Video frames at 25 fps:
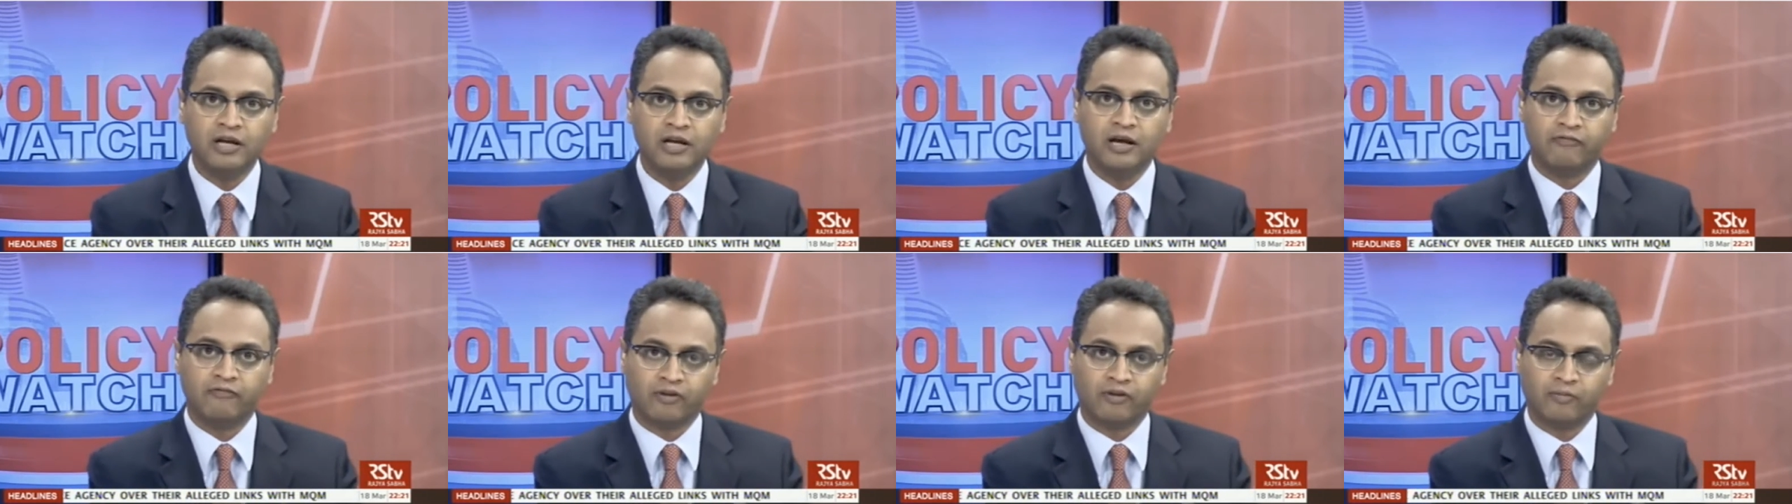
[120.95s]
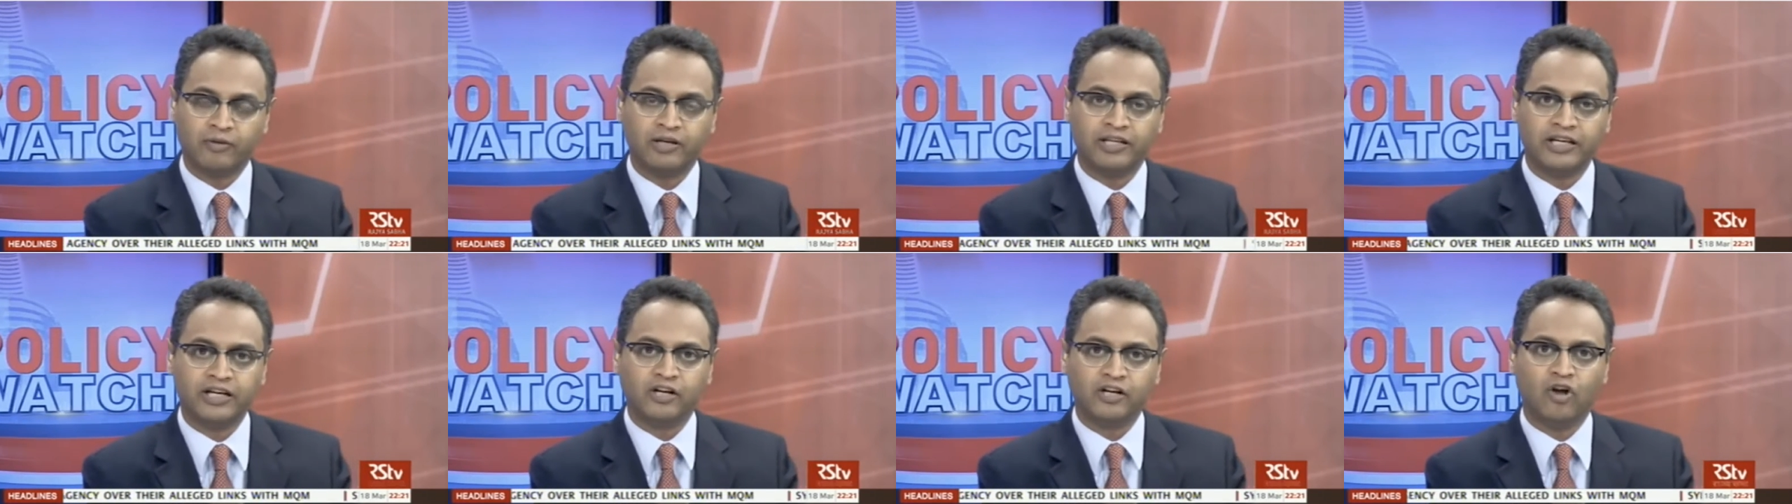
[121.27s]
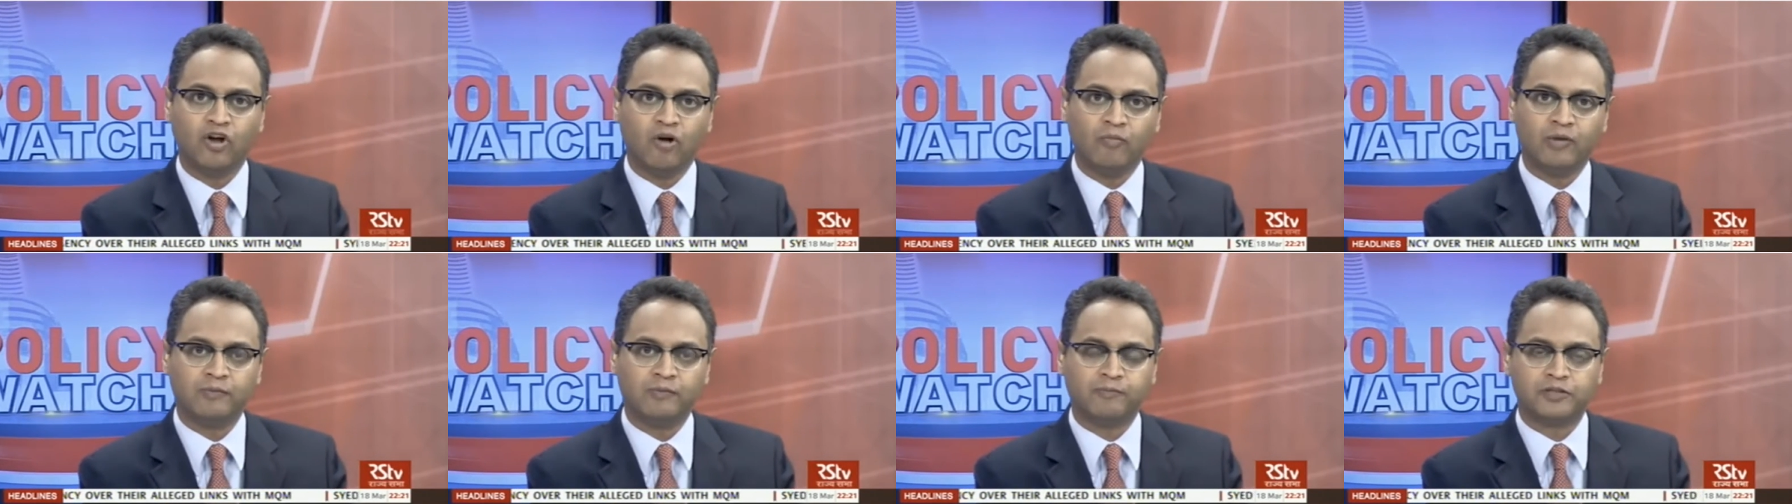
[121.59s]
from an
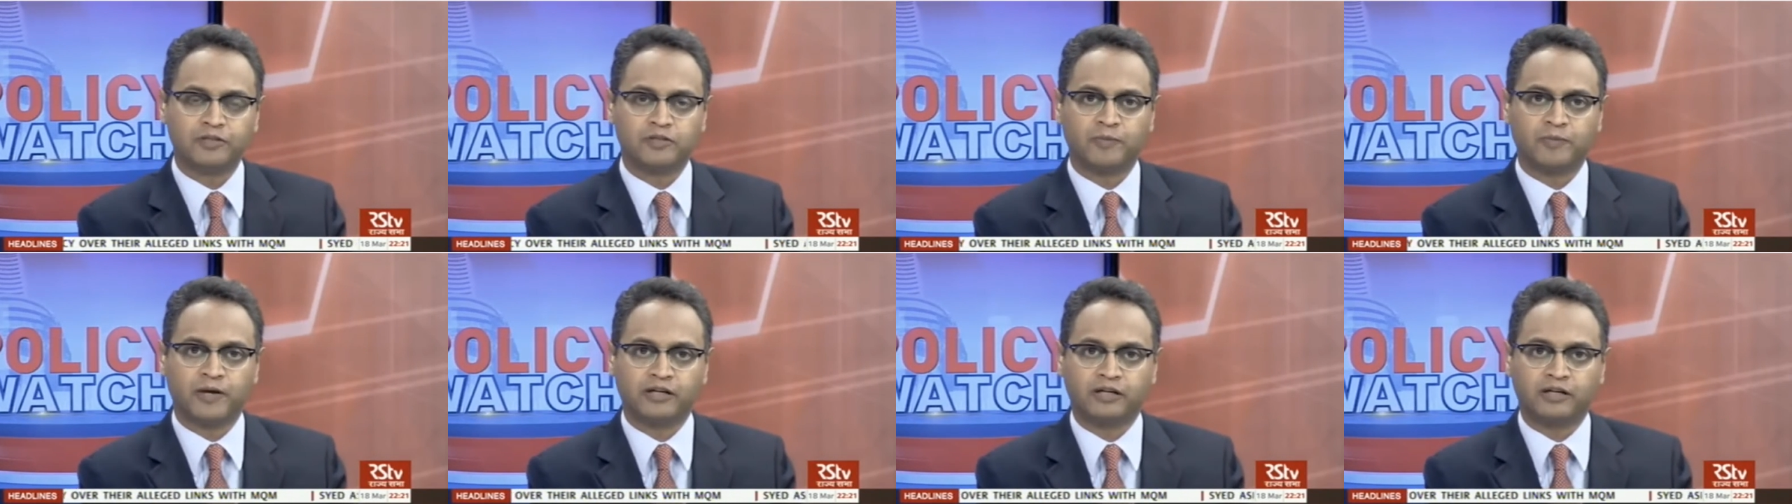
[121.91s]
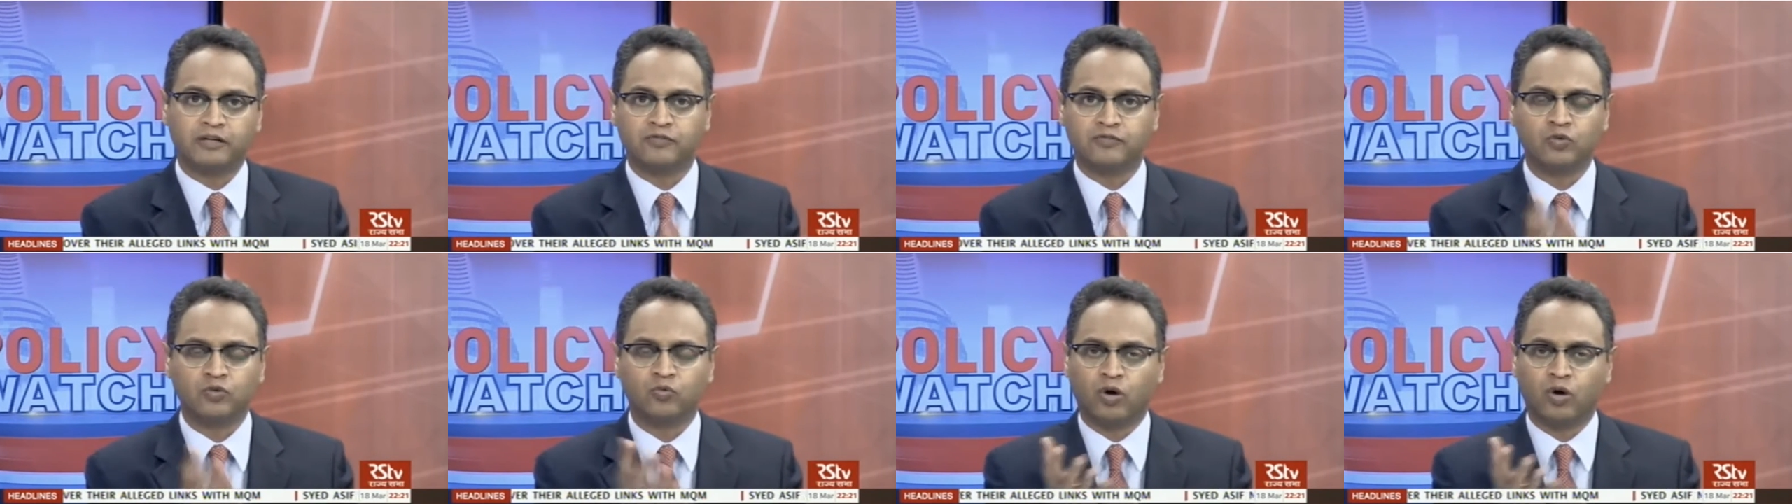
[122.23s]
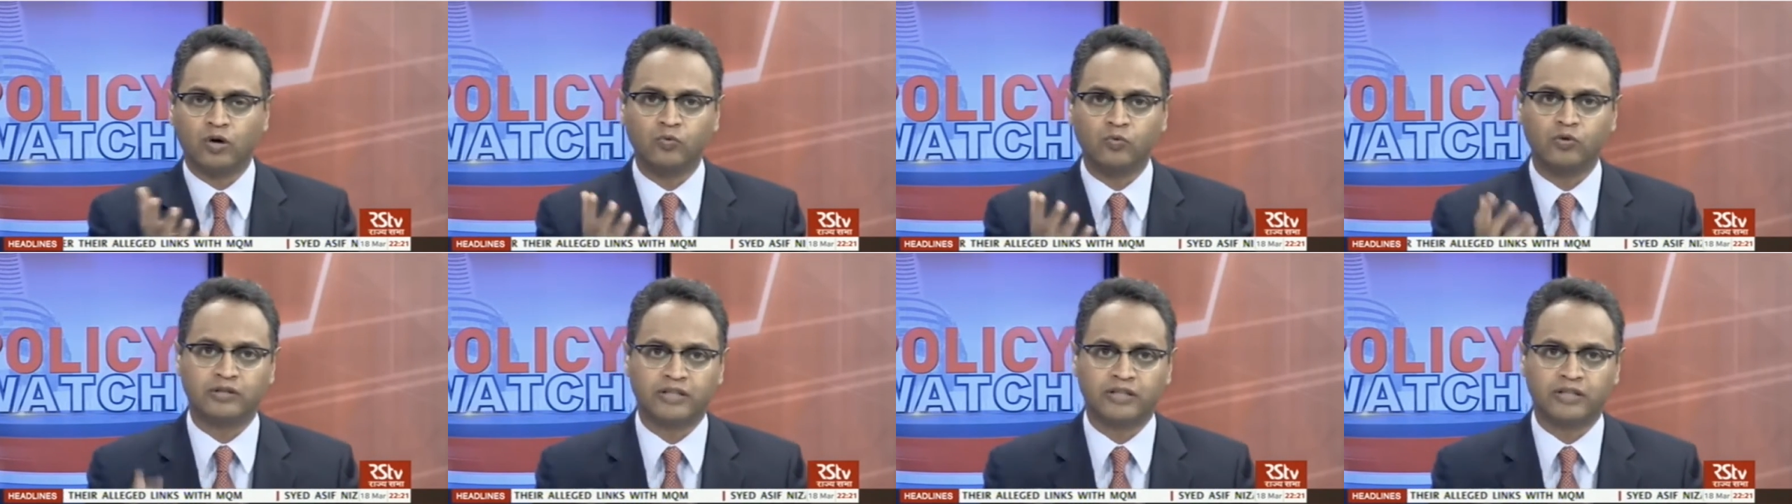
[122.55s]
economic perspective. So what would